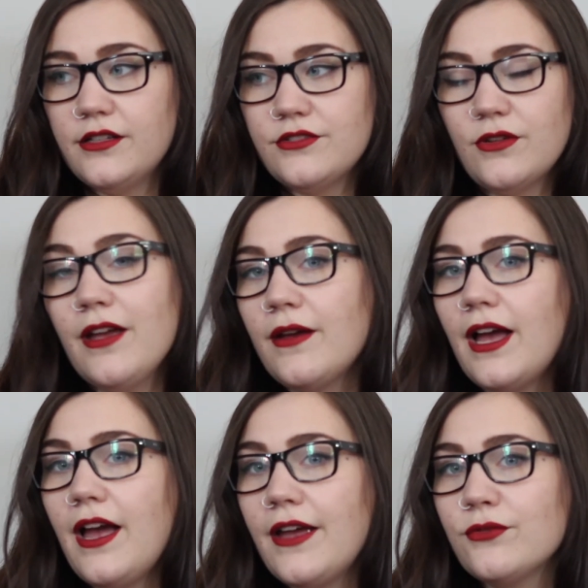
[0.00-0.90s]
So
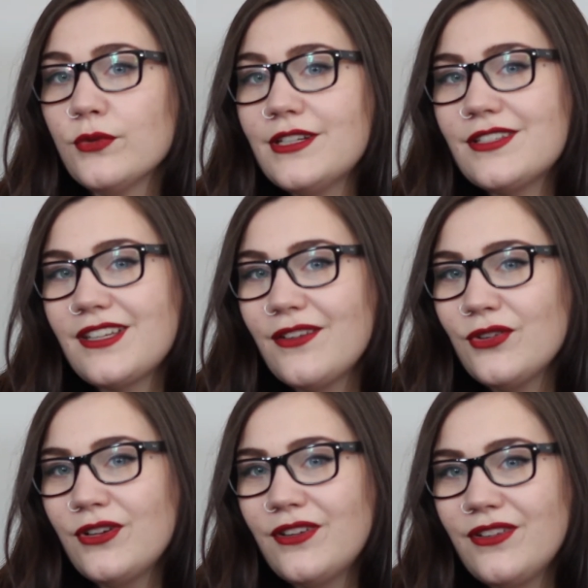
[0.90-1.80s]
I
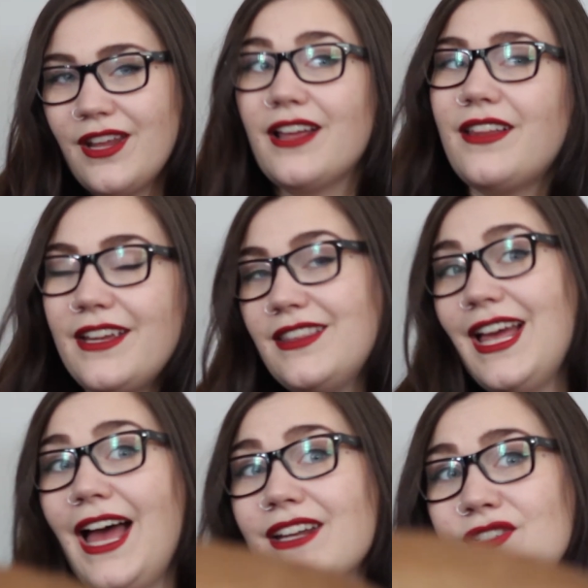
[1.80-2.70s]
rediscovered that I like
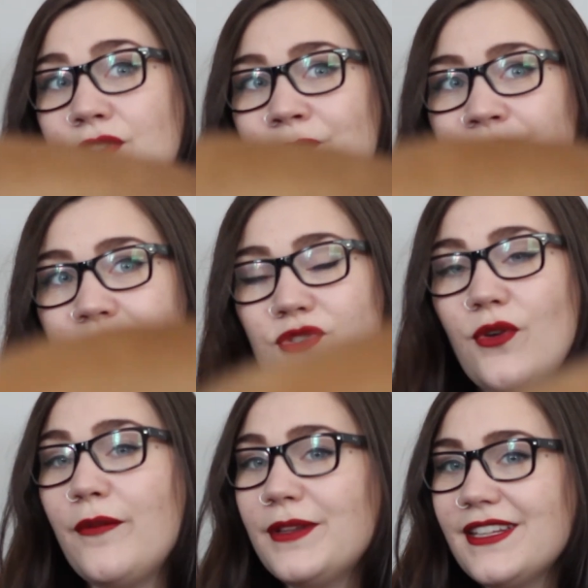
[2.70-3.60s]
that.
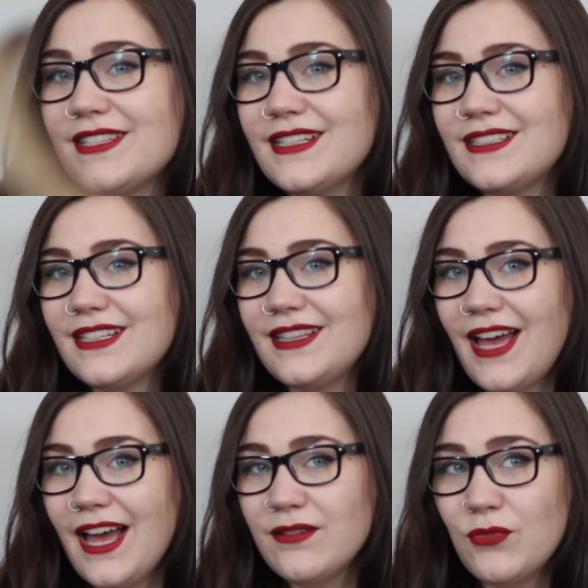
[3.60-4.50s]
So I've been listening to
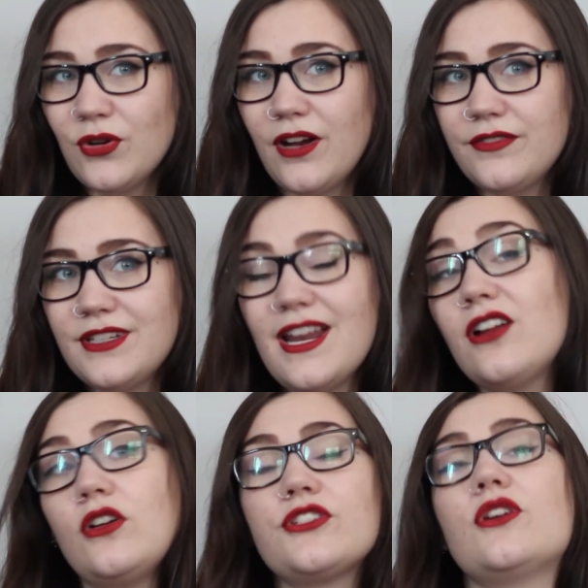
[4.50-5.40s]
that more often.
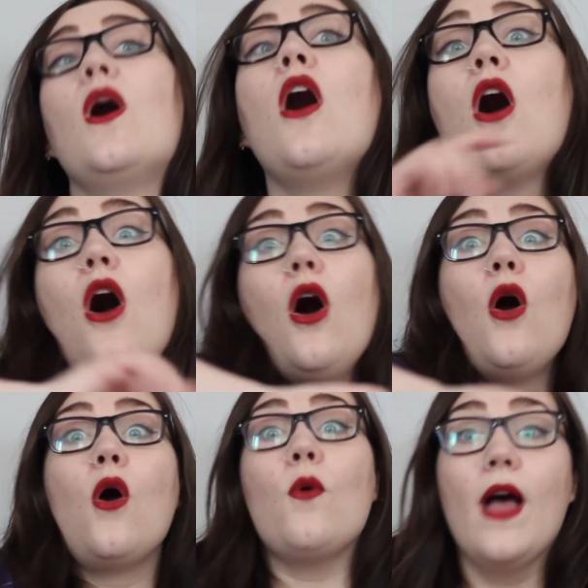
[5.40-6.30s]
And also,
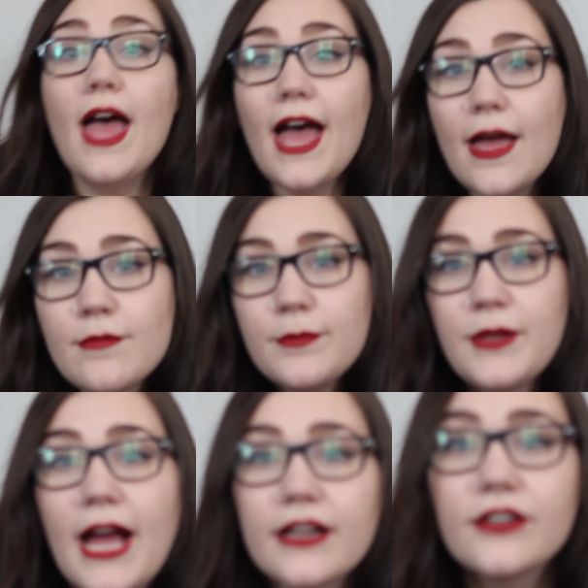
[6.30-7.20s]
Emma
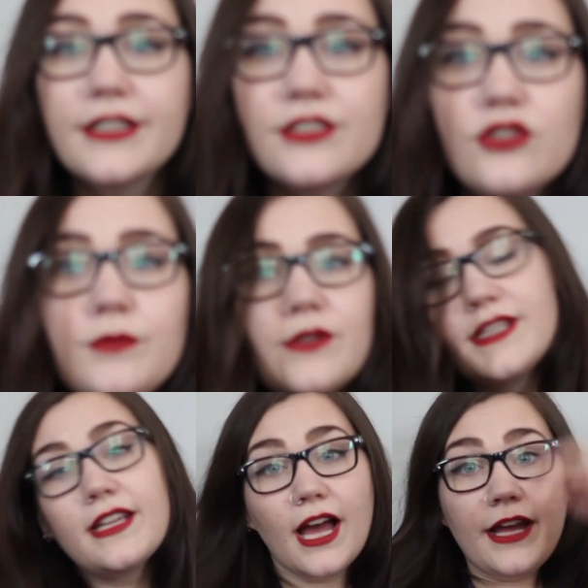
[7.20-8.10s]
Blackery's new
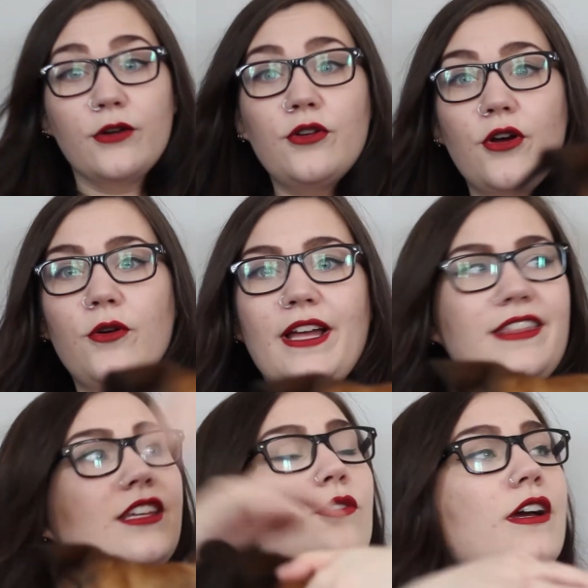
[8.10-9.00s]
music. I don't know, I
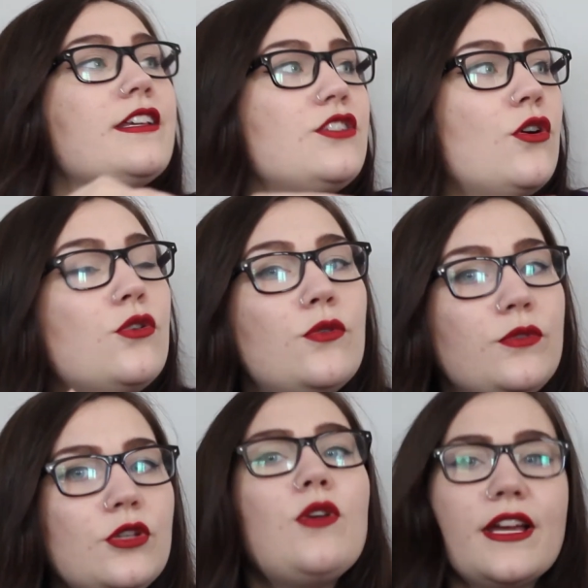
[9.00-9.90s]
think you guys know
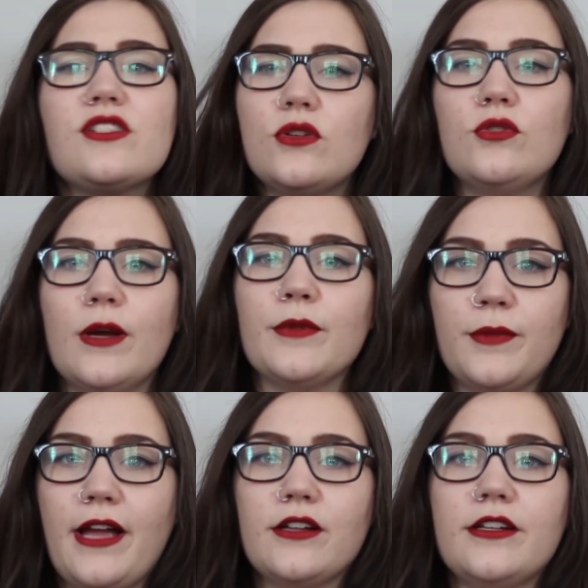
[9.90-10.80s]
who Emma
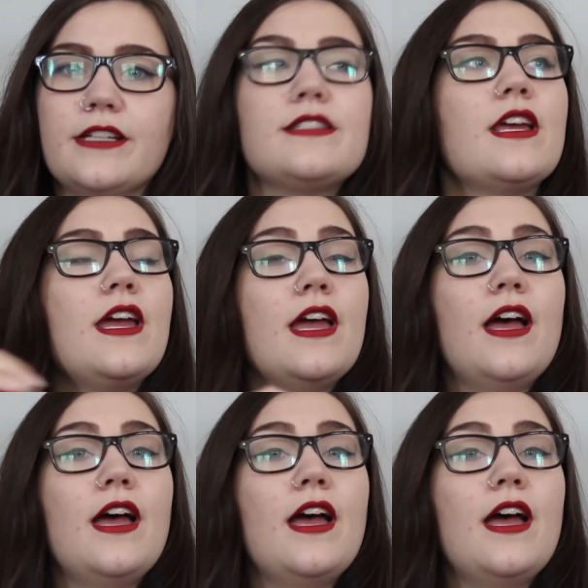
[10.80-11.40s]
Blackery is.